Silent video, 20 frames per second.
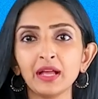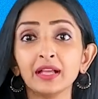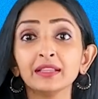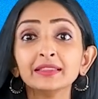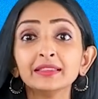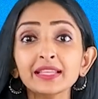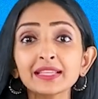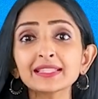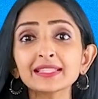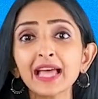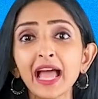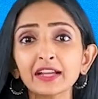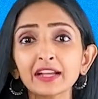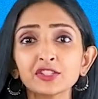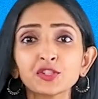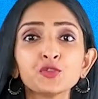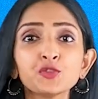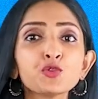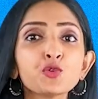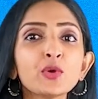This
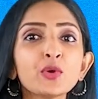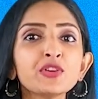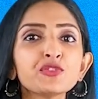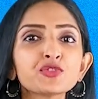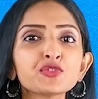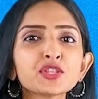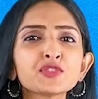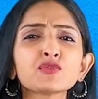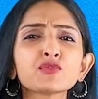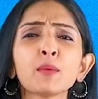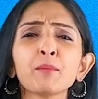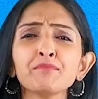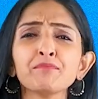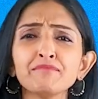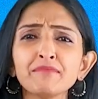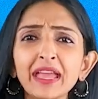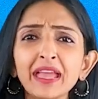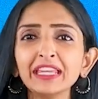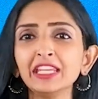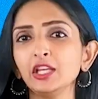act drew interest from
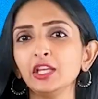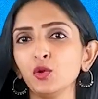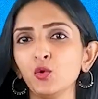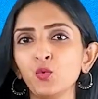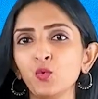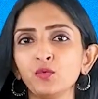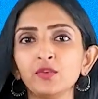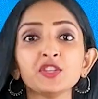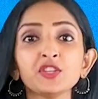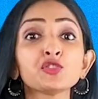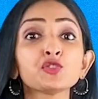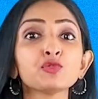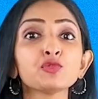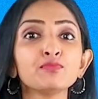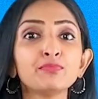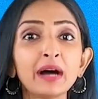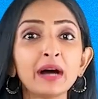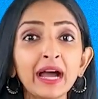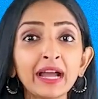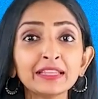many who wished to
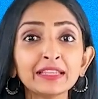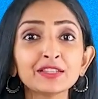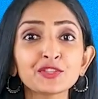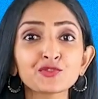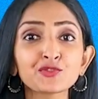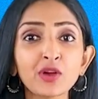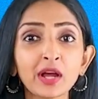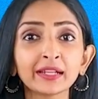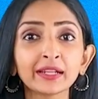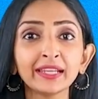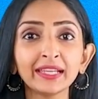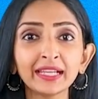buy the struggling